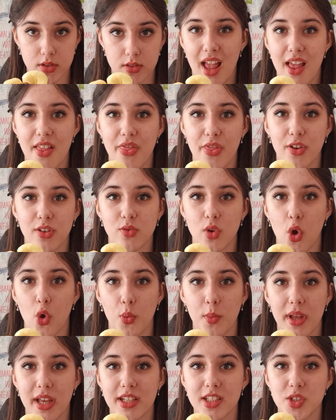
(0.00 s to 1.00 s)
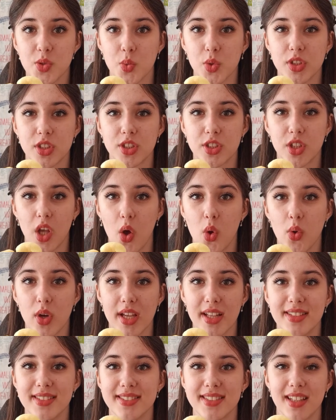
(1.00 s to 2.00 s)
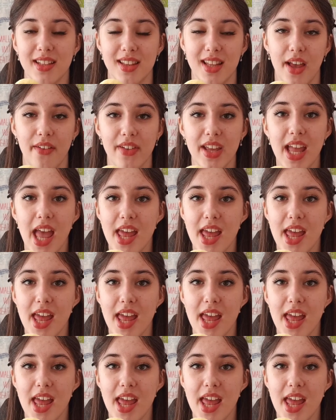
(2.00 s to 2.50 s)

And the romance was so insta-lovey,